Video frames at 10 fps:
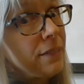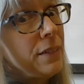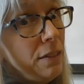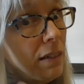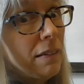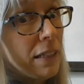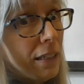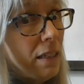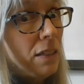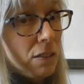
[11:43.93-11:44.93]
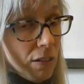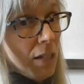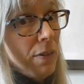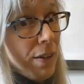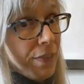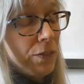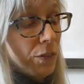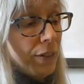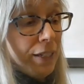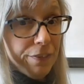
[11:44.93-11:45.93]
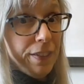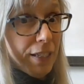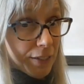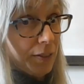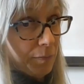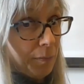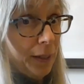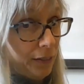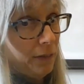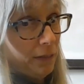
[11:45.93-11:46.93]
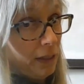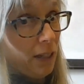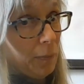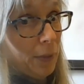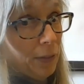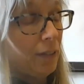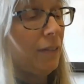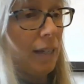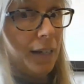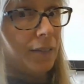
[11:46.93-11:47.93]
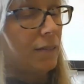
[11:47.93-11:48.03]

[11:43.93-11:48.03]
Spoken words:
You already know I want the four-eyed fish, but how about you guys?